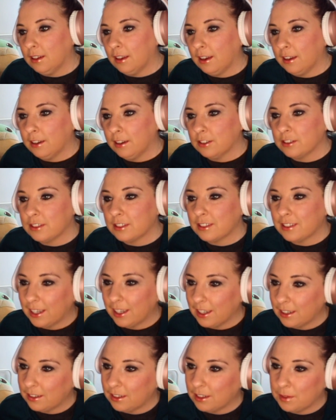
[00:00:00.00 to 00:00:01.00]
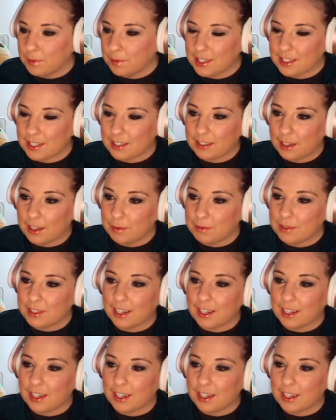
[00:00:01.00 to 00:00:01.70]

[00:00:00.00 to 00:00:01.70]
I understand it. But at the same